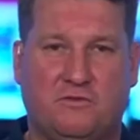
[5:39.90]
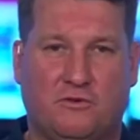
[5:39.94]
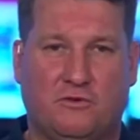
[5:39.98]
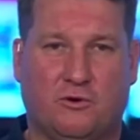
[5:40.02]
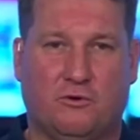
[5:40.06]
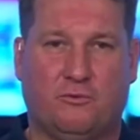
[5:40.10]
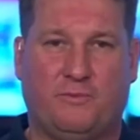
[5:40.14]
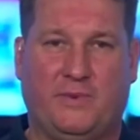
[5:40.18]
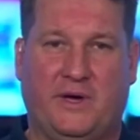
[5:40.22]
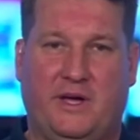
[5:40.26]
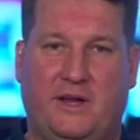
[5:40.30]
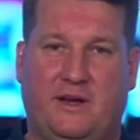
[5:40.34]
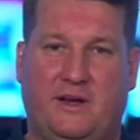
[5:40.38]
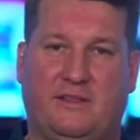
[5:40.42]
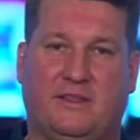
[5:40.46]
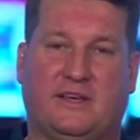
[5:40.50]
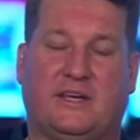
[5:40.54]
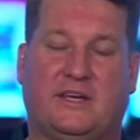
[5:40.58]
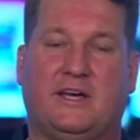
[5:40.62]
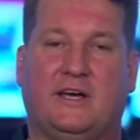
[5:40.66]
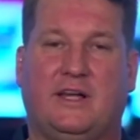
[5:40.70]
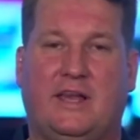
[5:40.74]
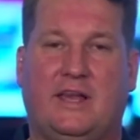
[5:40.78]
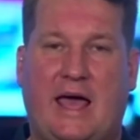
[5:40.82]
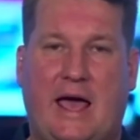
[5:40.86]
of all, Peter, the
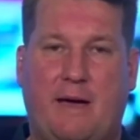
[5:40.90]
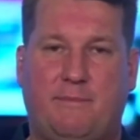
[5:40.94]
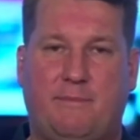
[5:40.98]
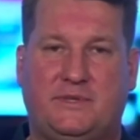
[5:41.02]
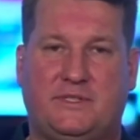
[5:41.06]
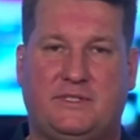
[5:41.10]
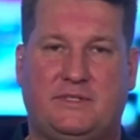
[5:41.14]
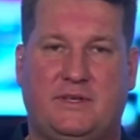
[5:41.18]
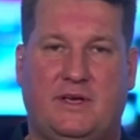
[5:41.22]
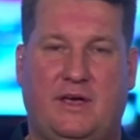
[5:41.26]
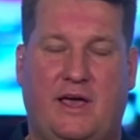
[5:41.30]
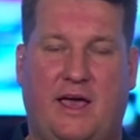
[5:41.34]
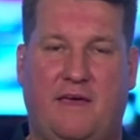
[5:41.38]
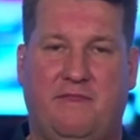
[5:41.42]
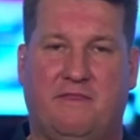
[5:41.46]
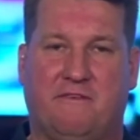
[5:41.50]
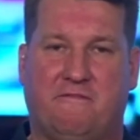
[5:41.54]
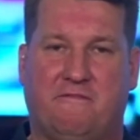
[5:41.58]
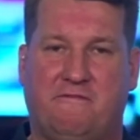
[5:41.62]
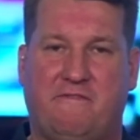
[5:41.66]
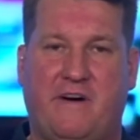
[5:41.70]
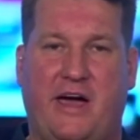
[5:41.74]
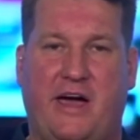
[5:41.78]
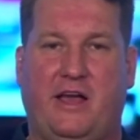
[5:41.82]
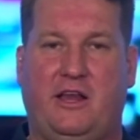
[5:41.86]
collapse and the
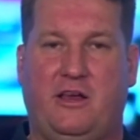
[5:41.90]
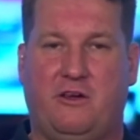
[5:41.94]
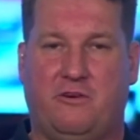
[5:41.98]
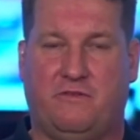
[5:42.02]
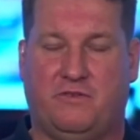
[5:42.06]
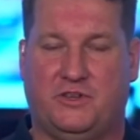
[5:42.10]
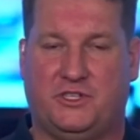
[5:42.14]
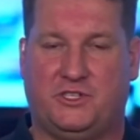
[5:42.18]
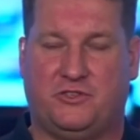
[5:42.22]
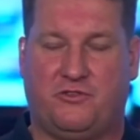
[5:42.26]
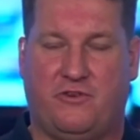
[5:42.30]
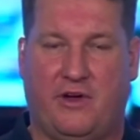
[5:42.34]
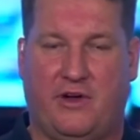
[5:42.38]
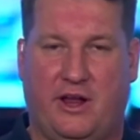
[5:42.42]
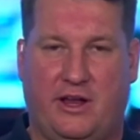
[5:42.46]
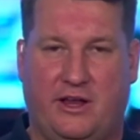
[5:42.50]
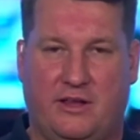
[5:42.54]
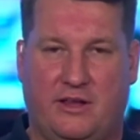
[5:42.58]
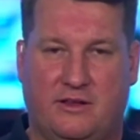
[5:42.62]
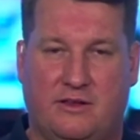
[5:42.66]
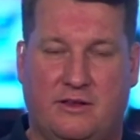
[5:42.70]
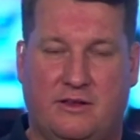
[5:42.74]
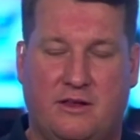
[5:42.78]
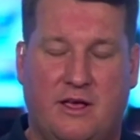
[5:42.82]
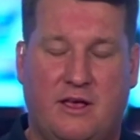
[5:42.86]
failure of
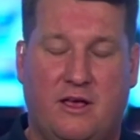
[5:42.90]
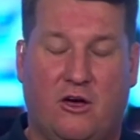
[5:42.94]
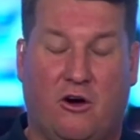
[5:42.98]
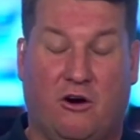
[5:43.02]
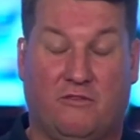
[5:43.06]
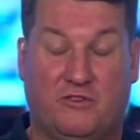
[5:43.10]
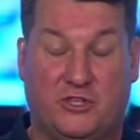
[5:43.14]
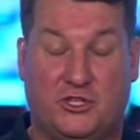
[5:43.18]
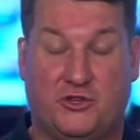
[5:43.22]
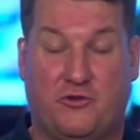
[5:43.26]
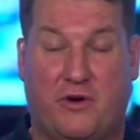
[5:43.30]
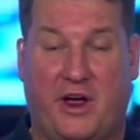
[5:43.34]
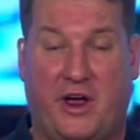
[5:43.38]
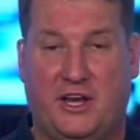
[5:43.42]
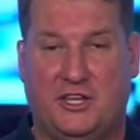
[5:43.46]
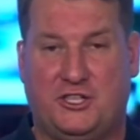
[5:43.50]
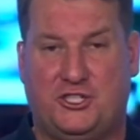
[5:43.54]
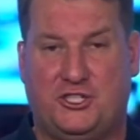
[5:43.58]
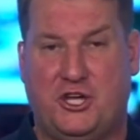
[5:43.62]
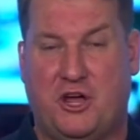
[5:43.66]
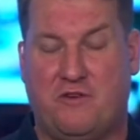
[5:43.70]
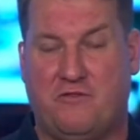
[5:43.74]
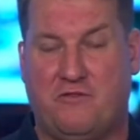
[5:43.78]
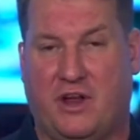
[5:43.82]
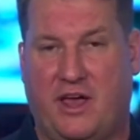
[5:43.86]
Australia's
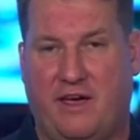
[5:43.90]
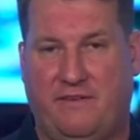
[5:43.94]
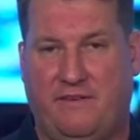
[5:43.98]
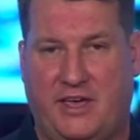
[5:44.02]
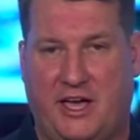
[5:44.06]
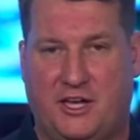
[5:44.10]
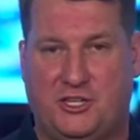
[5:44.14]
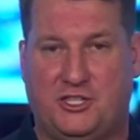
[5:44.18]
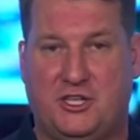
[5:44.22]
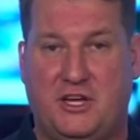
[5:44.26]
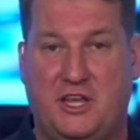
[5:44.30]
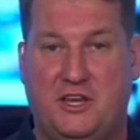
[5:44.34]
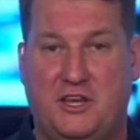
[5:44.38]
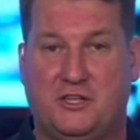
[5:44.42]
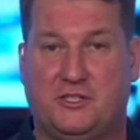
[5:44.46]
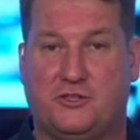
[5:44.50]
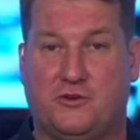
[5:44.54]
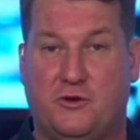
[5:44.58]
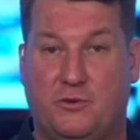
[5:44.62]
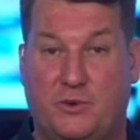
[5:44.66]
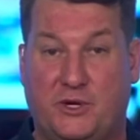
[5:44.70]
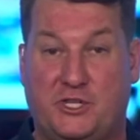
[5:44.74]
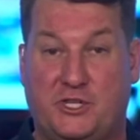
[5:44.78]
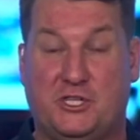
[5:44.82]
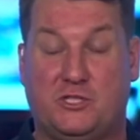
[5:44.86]
general aviation
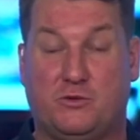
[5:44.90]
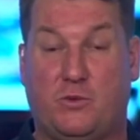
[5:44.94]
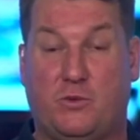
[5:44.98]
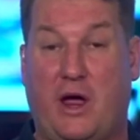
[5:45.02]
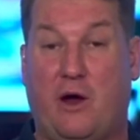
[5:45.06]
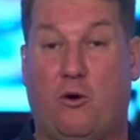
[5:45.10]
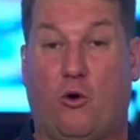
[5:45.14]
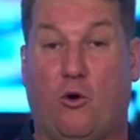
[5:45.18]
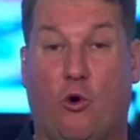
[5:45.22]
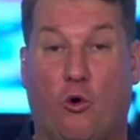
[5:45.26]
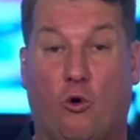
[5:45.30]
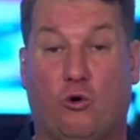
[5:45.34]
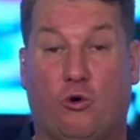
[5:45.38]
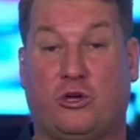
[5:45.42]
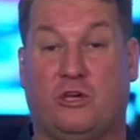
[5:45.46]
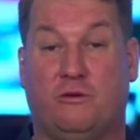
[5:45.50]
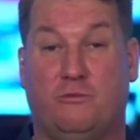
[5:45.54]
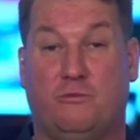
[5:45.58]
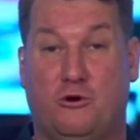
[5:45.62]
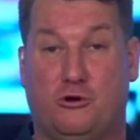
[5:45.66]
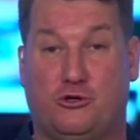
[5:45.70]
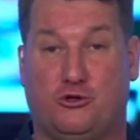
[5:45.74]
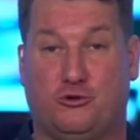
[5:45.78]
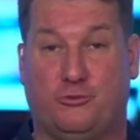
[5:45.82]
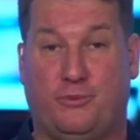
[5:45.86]
industry, which is where all
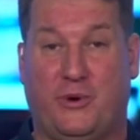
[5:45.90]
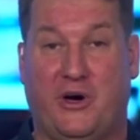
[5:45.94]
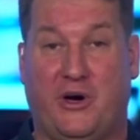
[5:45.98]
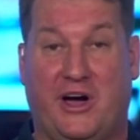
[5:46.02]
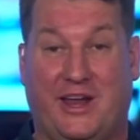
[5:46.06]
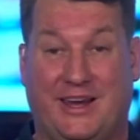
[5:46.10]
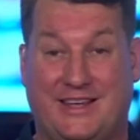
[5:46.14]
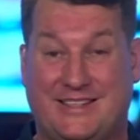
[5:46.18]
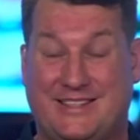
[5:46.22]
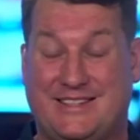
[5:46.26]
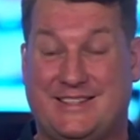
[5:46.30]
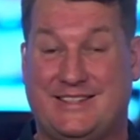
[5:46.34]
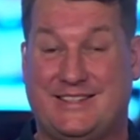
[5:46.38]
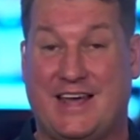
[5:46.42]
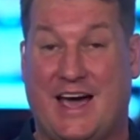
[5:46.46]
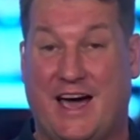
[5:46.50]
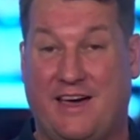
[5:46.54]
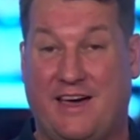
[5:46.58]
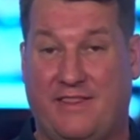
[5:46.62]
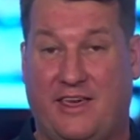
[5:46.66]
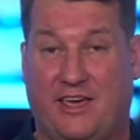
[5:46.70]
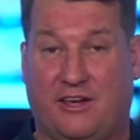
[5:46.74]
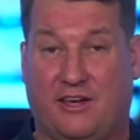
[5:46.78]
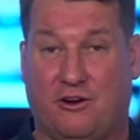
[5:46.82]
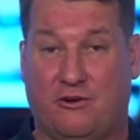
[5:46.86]
commercial pilots
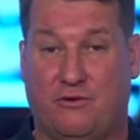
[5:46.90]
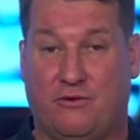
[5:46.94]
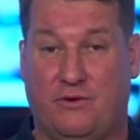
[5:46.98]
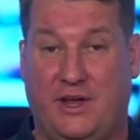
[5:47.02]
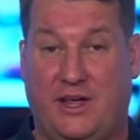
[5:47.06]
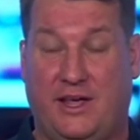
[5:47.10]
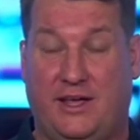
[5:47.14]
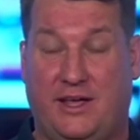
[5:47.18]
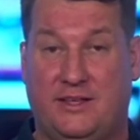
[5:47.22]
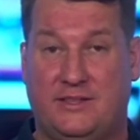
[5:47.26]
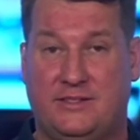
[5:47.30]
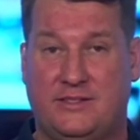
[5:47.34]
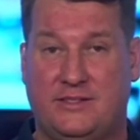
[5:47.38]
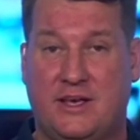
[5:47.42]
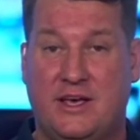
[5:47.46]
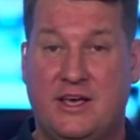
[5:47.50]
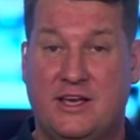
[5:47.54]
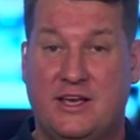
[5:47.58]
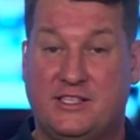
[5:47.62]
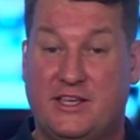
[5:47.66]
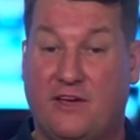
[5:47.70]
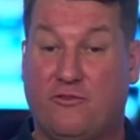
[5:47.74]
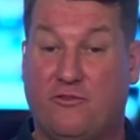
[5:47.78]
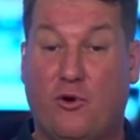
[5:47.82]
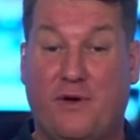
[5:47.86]
start their careers.
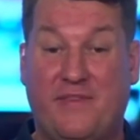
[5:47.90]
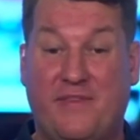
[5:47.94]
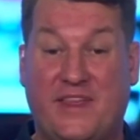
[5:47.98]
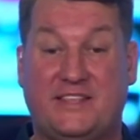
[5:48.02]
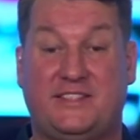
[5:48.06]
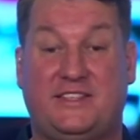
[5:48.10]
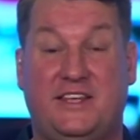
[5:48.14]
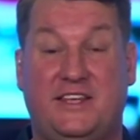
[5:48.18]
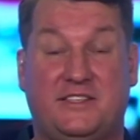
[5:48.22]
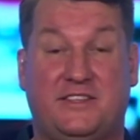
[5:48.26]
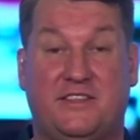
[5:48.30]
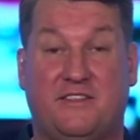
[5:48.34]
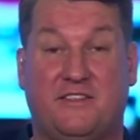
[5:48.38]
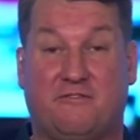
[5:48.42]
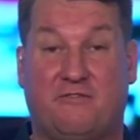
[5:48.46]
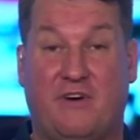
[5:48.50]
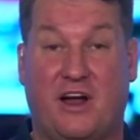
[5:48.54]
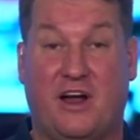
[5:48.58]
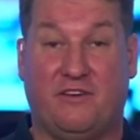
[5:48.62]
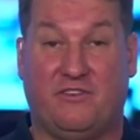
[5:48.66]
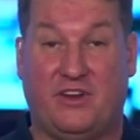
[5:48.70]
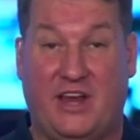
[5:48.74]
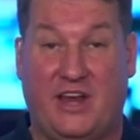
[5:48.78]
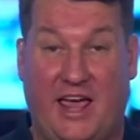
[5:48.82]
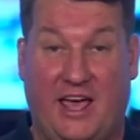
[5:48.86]
So everyone that sits at the
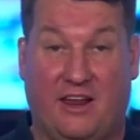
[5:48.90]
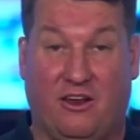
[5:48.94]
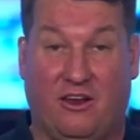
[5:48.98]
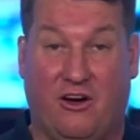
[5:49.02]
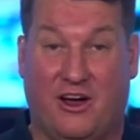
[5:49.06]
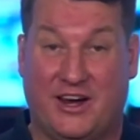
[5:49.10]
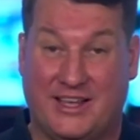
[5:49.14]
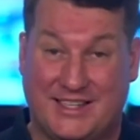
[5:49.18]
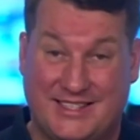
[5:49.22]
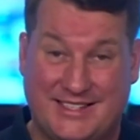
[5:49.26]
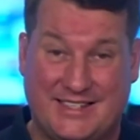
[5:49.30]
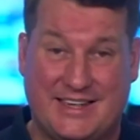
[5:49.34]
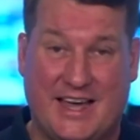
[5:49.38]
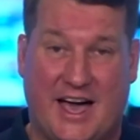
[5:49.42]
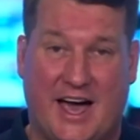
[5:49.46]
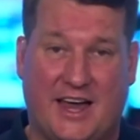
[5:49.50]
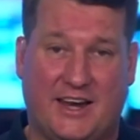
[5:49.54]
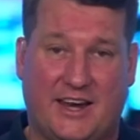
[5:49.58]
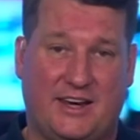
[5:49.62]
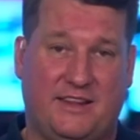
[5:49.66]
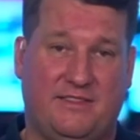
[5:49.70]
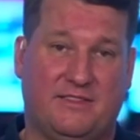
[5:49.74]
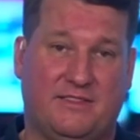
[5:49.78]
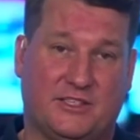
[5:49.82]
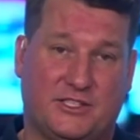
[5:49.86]
front of an airliner
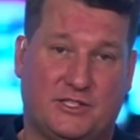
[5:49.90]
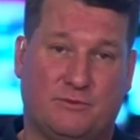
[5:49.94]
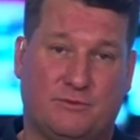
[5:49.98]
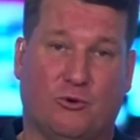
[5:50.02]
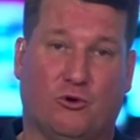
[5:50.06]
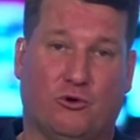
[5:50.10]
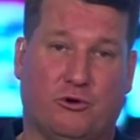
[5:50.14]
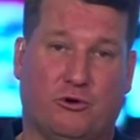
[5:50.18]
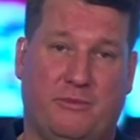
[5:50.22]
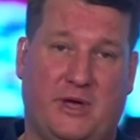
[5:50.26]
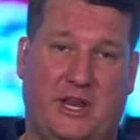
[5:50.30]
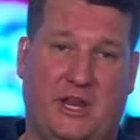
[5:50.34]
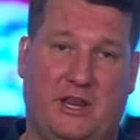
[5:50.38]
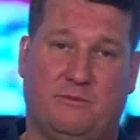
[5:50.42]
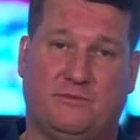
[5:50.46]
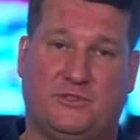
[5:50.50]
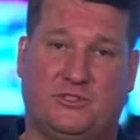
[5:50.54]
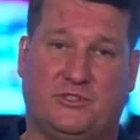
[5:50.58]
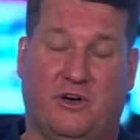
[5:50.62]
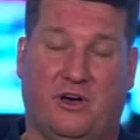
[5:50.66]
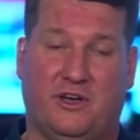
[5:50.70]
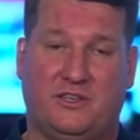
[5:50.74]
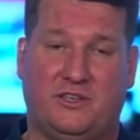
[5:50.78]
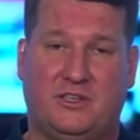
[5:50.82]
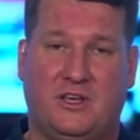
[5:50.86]
started in the small to
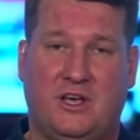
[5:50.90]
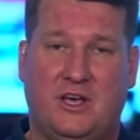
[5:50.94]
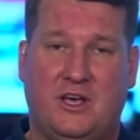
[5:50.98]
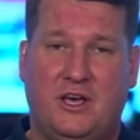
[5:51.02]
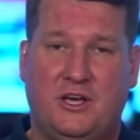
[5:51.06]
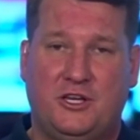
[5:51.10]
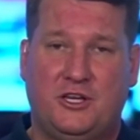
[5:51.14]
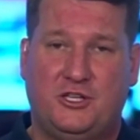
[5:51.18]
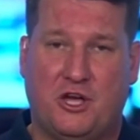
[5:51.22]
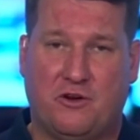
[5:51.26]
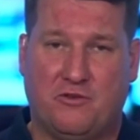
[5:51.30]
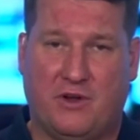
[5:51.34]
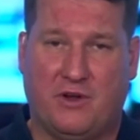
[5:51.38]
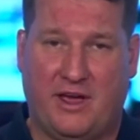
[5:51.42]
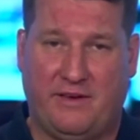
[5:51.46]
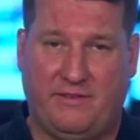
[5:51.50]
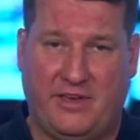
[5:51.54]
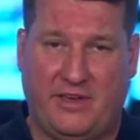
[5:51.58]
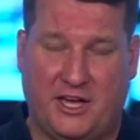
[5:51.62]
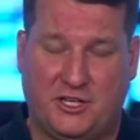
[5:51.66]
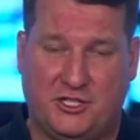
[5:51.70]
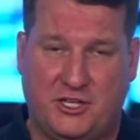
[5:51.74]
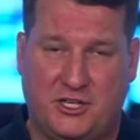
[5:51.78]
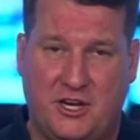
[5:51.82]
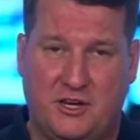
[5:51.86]
medium-sized general
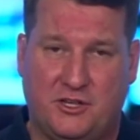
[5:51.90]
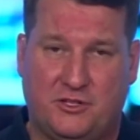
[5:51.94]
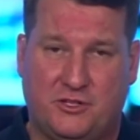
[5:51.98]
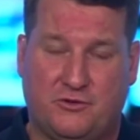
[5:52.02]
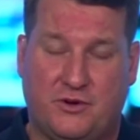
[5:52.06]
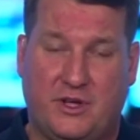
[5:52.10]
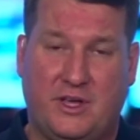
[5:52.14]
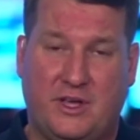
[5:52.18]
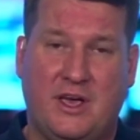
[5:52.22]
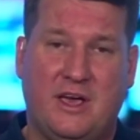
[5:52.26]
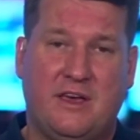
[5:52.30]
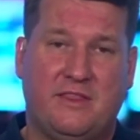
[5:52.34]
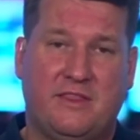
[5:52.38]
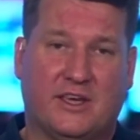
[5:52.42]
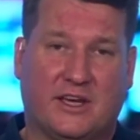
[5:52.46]
aviation industry.